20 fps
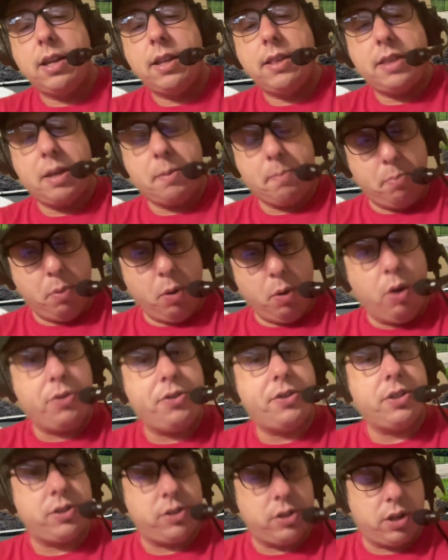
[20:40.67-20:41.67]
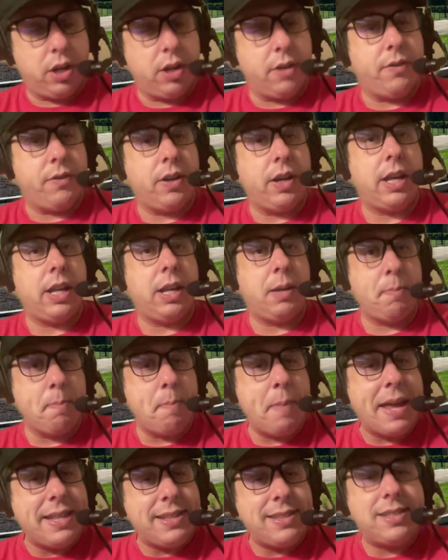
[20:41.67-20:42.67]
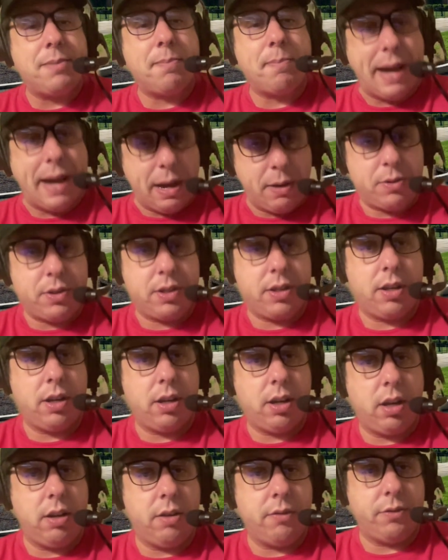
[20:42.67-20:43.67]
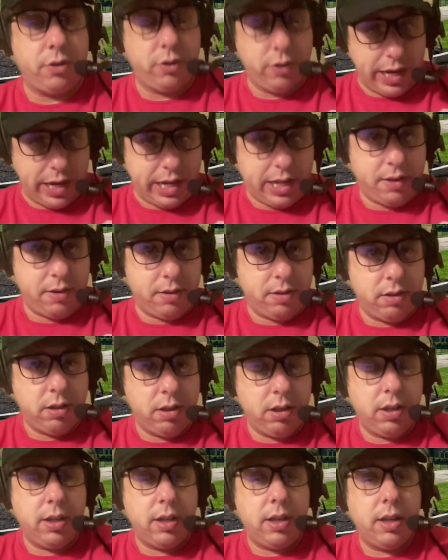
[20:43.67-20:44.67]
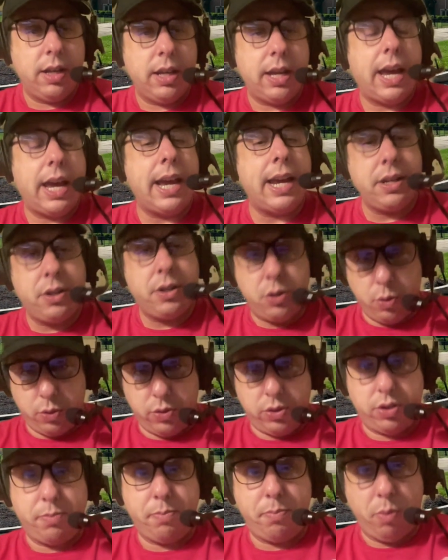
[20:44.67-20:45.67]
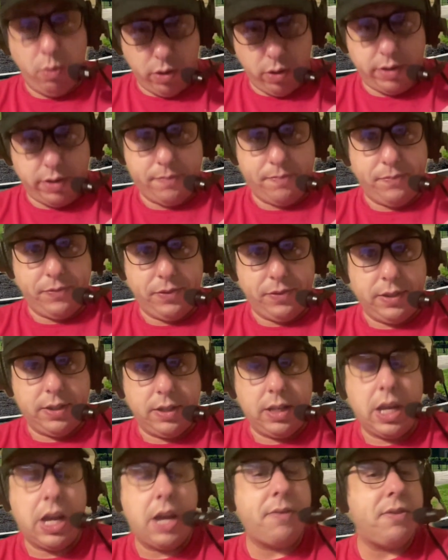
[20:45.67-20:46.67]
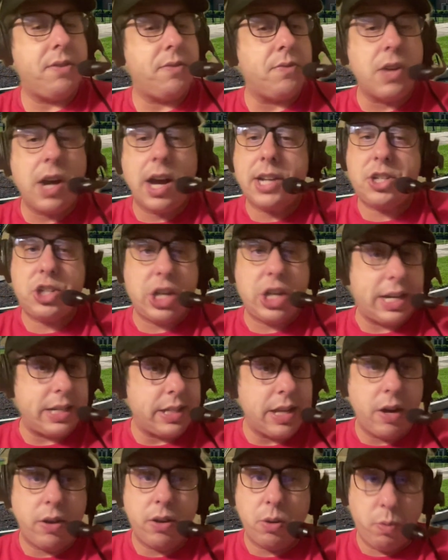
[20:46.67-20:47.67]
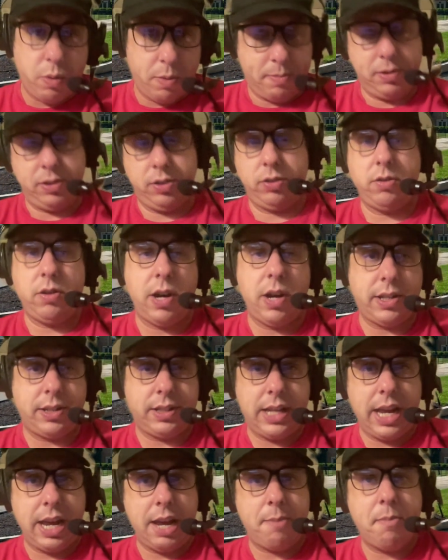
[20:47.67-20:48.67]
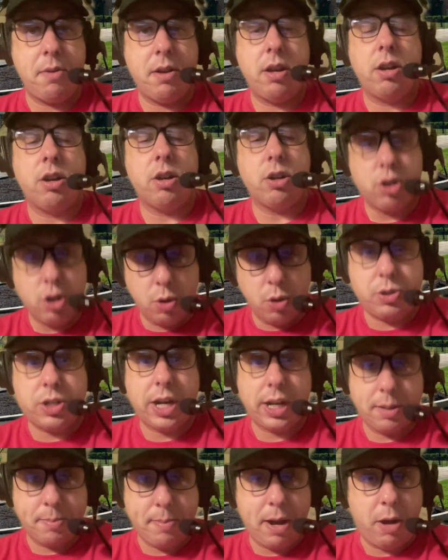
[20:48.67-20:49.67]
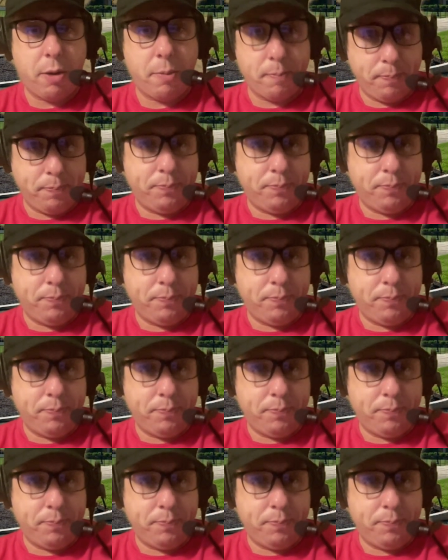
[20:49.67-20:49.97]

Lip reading: They both deserve an immense amount of credit and your support. If you've not checked out a women's lacrosse game, go check them out.